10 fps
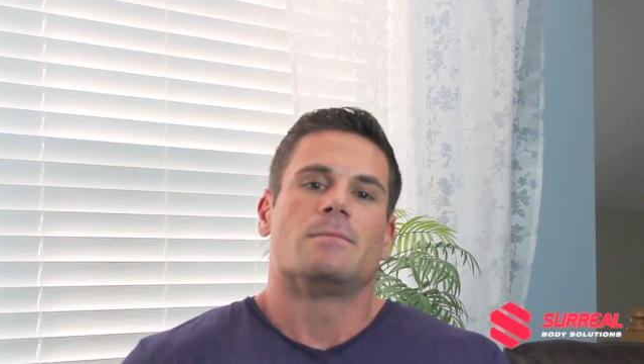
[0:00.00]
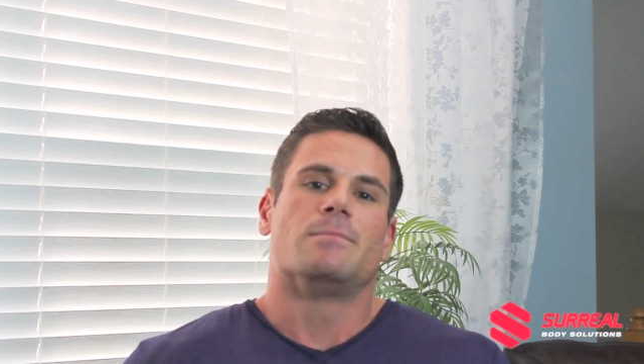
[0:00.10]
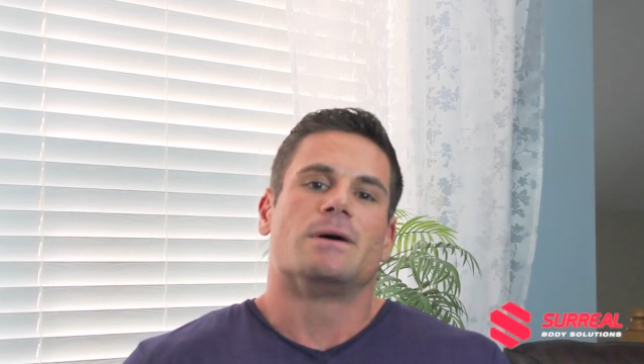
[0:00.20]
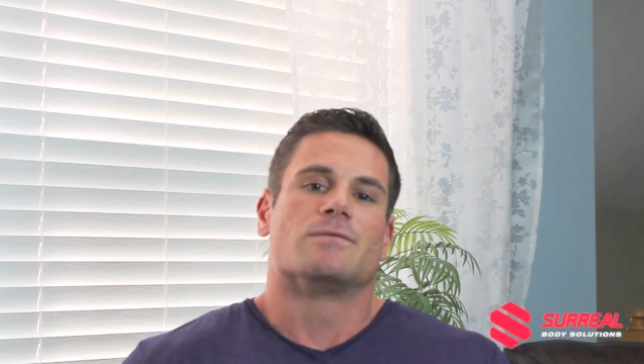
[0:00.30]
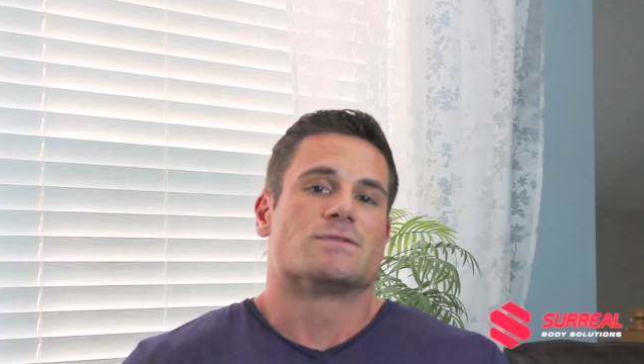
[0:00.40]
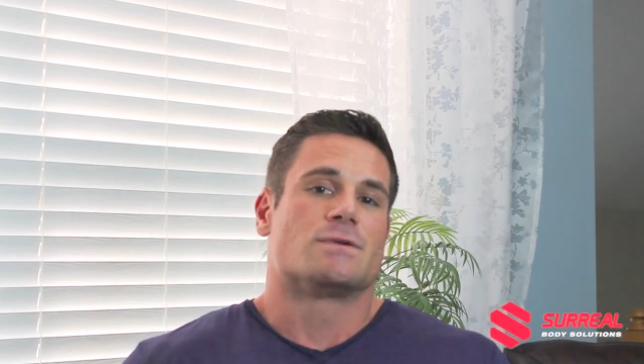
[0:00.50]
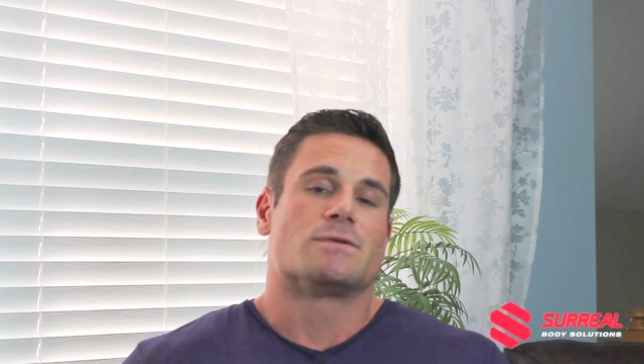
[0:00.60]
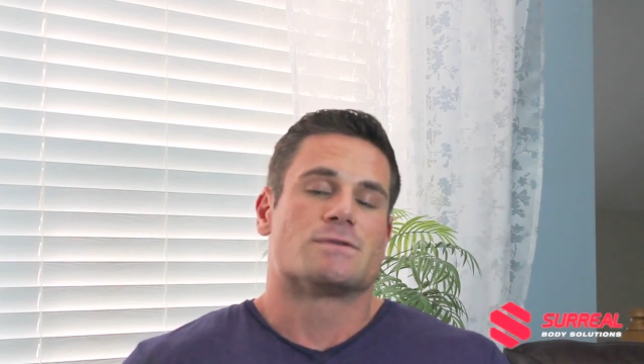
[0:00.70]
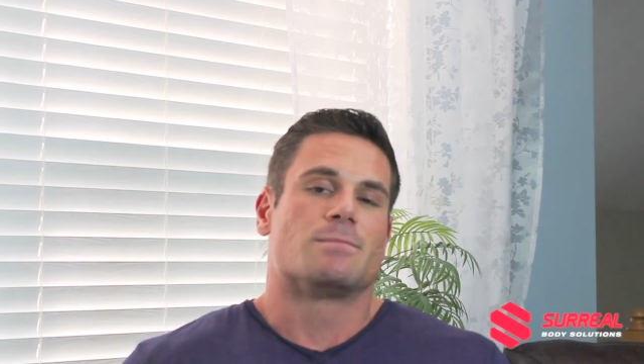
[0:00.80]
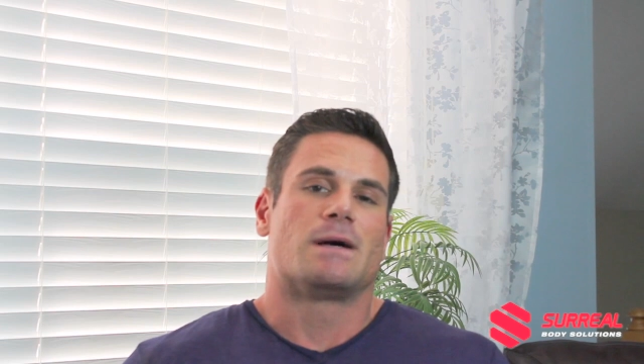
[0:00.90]
but
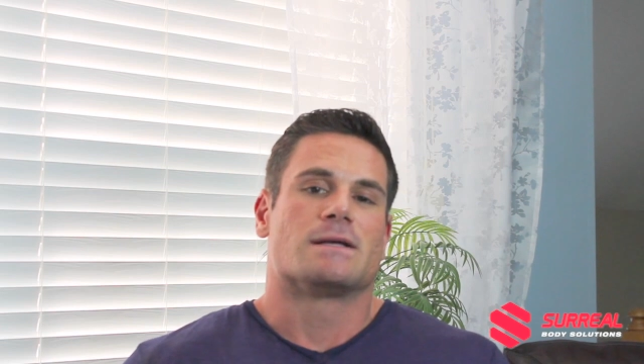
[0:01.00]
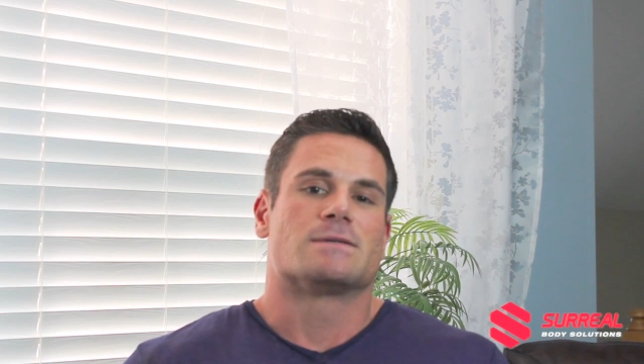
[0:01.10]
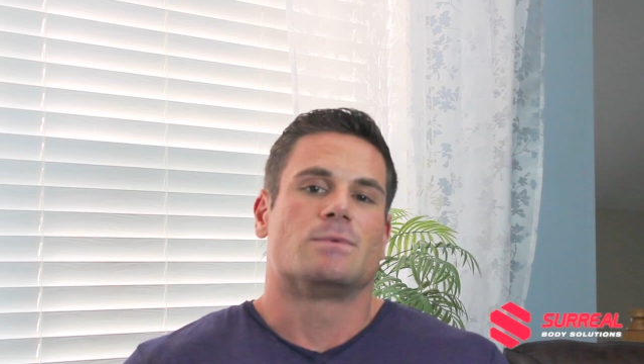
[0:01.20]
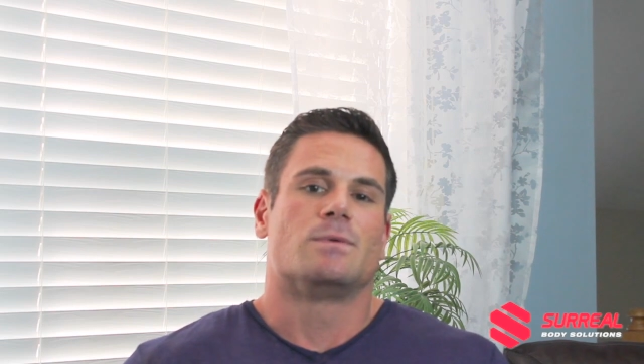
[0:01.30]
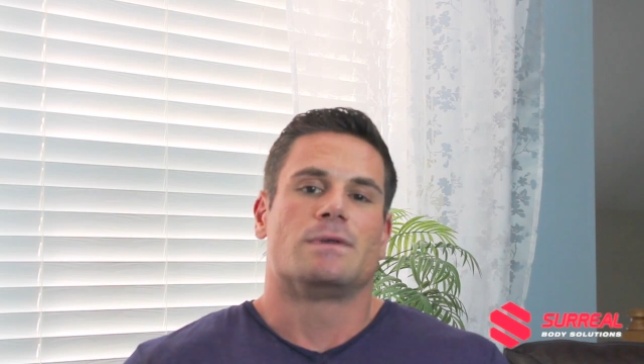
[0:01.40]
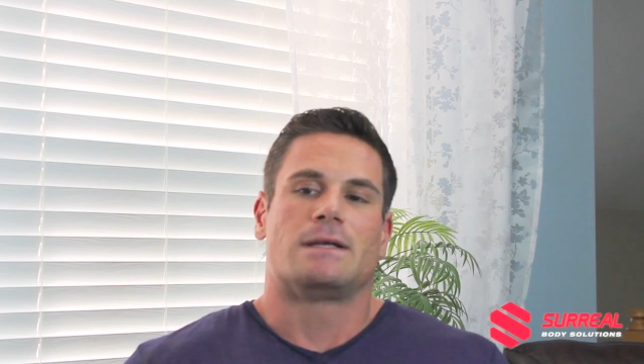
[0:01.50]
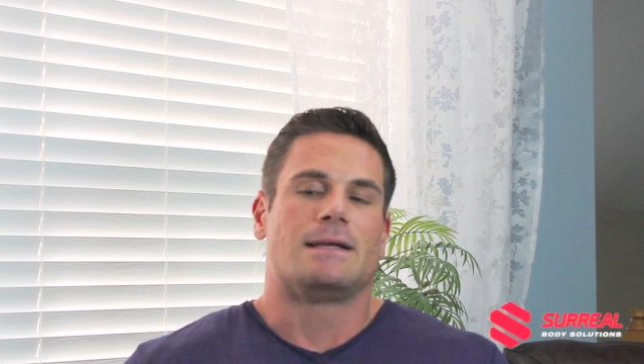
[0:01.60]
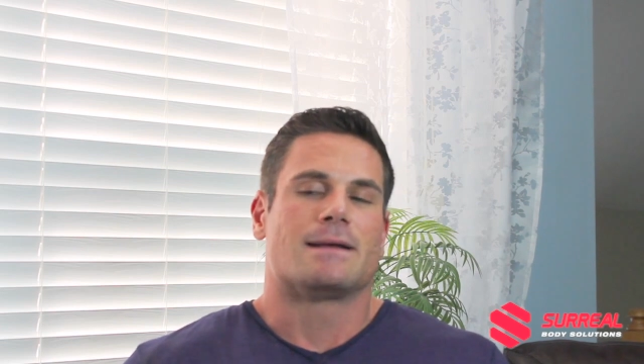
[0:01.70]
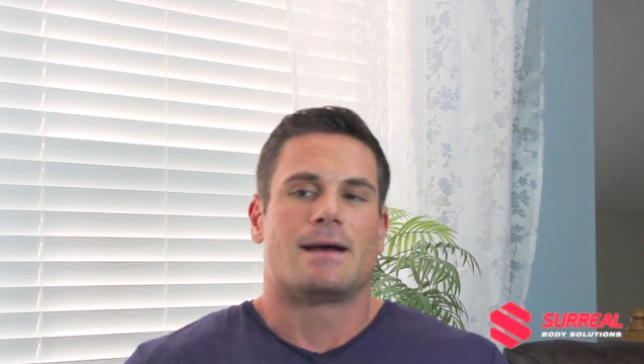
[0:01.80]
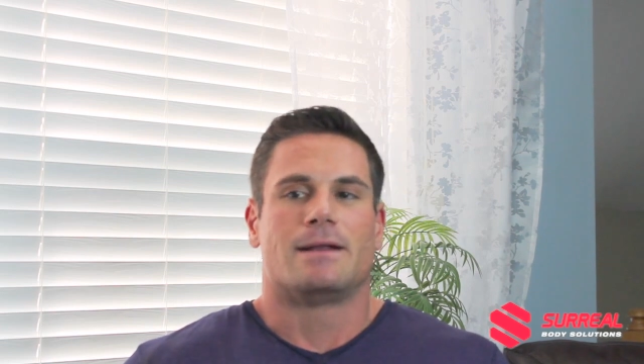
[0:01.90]
results are possible with
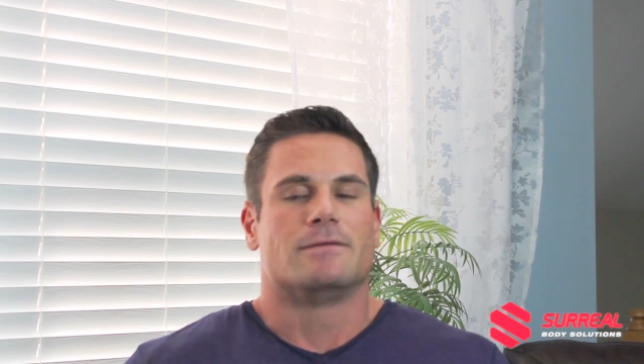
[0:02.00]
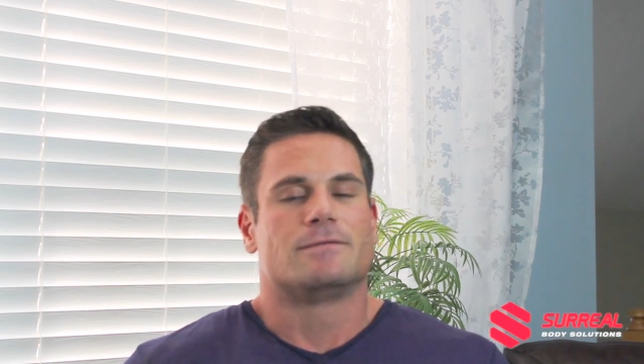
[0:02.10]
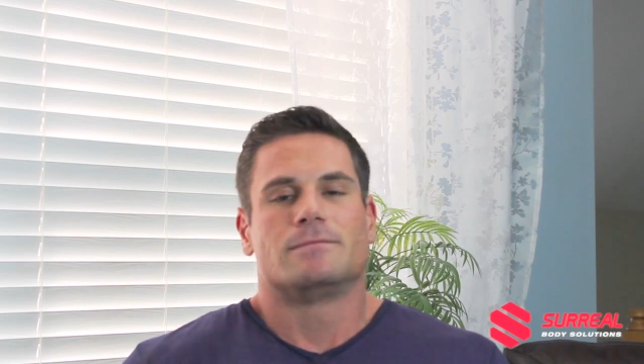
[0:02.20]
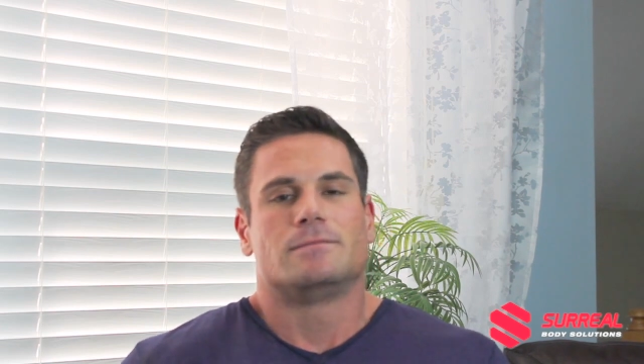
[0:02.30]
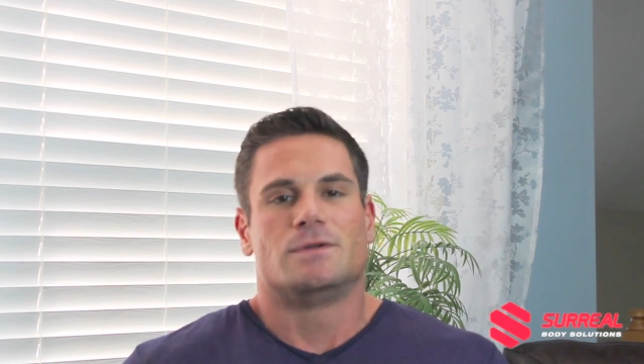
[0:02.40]
any kind of